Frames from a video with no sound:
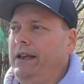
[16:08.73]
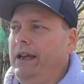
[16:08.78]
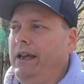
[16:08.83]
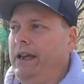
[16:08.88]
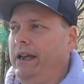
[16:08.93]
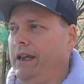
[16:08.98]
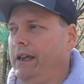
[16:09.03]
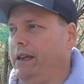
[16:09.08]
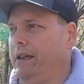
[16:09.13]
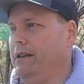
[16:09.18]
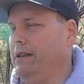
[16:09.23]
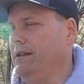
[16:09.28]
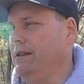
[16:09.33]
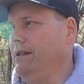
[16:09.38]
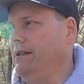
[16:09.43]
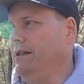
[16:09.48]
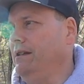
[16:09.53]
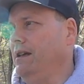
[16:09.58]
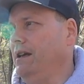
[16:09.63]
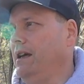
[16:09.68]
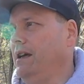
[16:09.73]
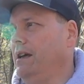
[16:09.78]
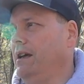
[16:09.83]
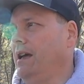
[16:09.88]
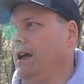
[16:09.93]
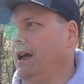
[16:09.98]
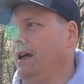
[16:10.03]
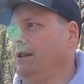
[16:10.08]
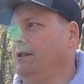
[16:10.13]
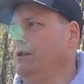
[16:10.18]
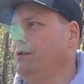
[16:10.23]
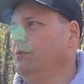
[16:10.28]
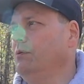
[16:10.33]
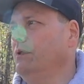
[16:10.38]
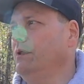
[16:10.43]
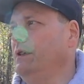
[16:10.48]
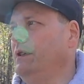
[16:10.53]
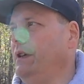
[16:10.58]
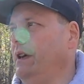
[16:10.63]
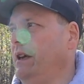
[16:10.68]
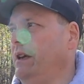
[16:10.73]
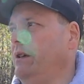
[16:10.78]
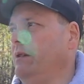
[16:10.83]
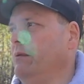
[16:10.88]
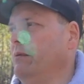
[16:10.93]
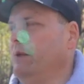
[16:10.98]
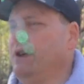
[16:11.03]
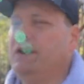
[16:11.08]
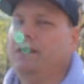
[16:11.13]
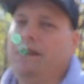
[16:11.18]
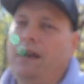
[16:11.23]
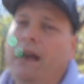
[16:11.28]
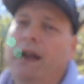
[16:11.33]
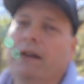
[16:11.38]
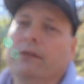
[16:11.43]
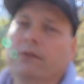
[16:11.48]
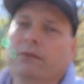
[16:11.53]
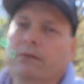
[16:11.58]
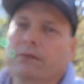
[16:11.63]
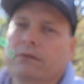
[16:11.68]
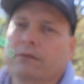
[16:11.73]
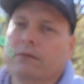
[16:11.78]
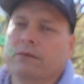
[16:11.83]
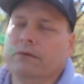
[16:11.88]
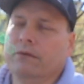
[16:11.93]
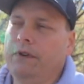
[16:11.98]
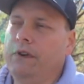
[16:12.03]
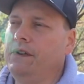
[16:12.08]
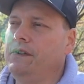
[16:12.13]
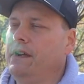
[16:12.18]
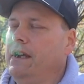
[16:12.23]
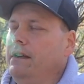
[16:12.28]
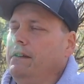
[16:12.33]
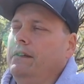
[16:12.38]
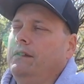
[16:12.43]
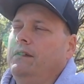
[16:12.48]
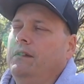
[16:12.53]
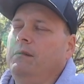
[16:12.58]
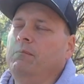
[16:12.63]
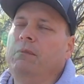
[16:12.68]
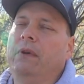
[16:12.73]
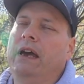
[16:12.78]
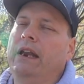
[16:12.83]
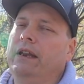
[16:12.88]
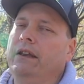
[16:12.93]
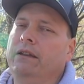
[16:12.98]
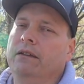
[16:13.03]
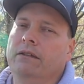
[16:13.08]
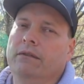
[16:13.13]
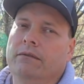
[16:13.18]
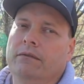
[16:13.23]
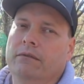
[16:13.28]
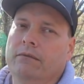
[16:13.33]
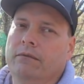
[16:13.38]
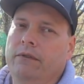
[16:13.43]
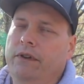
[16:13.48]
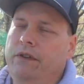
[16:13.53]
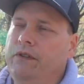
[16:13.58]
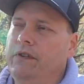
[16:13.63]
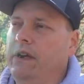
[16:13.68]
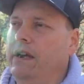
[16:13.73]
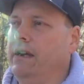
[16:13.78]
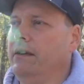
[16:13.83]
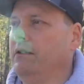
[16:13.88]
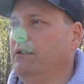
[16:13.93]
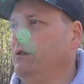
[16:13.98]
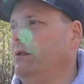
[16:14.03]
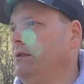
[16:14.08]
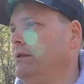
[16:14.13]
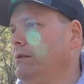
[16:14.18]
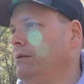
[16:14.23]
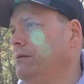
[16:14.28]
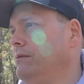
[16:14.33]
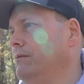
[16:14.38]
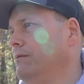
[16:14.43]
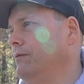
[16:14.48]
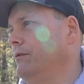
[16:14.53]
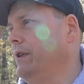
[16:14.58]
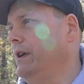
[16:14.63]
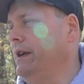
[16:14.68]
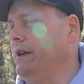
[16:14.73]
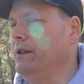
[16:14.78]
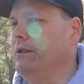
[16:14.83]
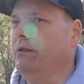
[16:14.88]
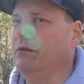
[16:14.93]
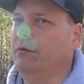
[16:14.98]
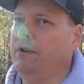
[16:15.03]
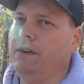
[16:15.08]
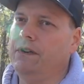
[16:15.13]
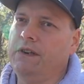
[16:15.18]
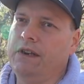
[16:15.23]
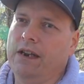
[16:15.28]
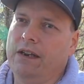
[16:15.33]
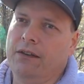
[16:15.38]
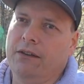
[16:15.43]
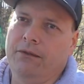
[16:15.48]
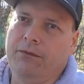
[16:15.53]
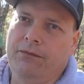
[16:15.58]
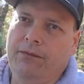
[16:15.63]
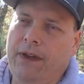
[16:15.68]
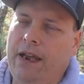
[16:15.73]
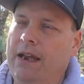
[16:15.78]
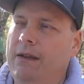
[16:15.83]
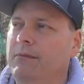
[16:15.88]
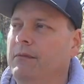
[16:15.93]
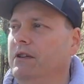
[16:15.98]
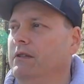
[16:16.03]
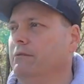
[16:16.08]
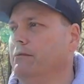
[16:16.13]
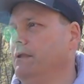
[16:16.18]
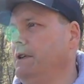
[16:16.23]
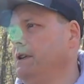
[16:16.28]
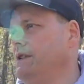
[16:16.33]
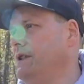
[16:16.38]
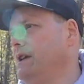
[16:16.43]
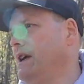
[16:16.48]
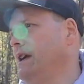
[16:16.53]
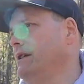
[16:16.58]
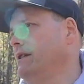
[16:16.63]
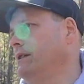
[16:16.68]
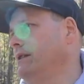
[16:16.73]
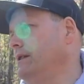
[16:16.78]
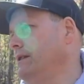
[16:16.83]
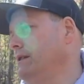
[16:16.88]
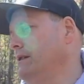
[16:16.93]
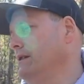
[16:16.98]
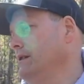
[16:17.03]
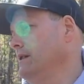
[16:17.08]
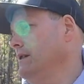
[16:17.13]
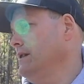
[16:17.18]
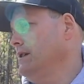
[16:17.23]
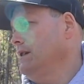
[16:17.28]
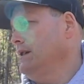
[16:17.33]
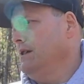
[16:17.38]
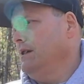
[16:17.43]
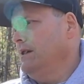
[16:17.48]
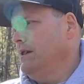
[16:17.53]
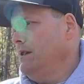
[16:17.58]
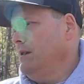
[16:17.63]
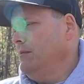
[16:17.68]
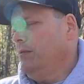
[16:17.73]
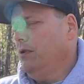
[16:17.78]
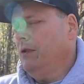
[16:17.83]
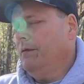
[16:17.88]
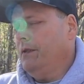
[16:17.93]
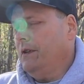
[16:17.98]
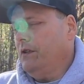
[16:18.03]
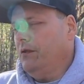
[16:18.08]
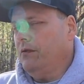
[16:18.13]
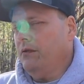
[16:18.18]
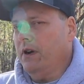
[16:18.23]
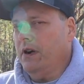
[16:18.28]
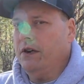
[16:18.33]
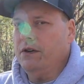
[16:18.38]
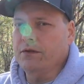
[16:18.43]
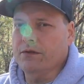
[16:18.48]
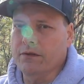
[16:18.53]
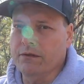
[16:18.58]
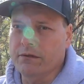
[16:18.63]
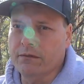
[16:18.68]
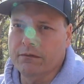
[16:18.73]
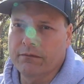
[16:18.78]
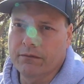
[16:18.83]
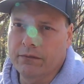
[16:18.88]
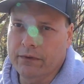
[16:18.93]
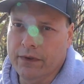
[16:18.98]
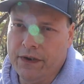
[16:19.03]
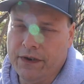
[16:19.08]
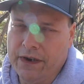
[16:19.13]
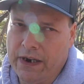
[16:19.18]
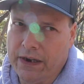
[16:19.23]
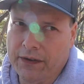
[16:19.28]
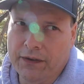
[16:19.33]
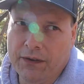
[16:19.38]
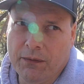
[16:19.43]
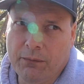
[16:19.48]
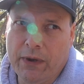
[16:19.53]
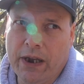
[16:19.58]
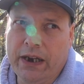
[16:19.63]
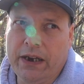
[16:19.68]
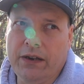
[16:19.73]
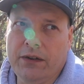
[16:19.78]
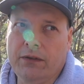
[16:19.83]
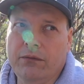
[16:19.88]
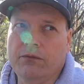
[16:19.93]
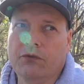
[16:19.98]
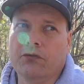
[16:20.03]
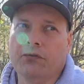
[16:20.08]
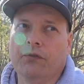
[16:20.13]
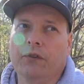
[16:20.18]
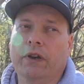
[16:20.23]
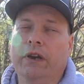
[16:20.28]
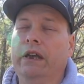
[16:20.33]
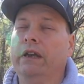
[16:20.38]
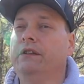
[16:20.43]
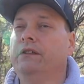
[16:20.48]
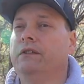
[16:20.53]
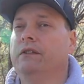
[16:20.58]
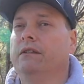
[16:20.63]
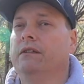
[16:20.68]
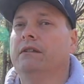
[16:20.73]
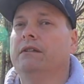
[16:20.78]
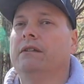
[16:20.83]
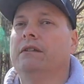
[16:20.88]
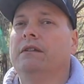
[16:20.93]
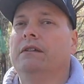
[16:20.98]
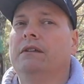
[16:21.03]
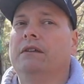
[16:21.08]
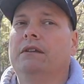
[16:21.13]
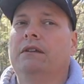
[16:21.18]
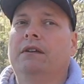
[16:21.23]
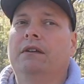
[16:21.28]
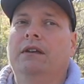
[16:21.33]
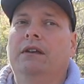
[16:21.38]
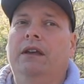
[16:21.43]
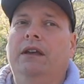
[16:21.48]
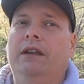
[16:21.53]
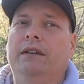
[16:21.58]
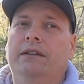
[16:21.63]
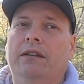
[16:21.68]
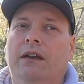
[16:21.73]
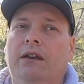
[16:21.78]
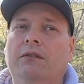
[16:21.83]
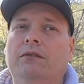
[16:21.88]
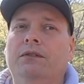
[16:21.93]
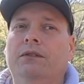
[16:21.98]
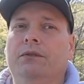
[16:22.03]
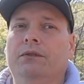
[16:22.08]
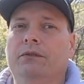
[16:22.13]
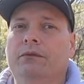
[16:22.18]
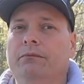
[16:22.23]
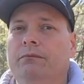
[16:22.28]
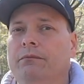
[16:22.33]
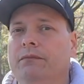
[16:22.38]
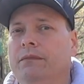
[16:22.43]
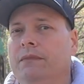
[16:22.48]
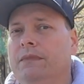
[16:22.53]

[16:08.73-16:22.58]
And I, I just want to tell you to reach out reach out to somebody. Reach out to friends. Reach out to family. Reach out to perfect stranger. Reach out to somebody you trust and talk to them.